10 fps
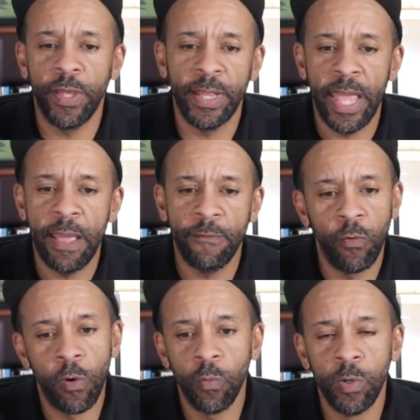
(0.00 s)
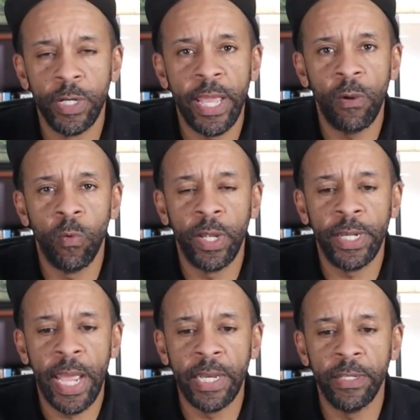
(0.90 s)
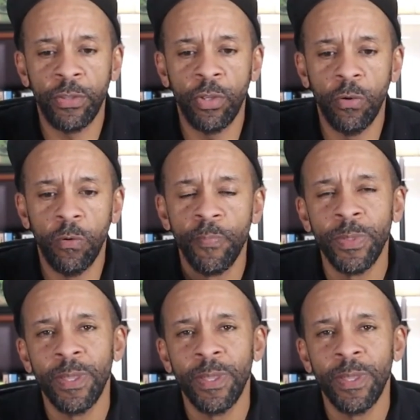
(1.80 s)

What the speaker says: than that 4 wood at 192.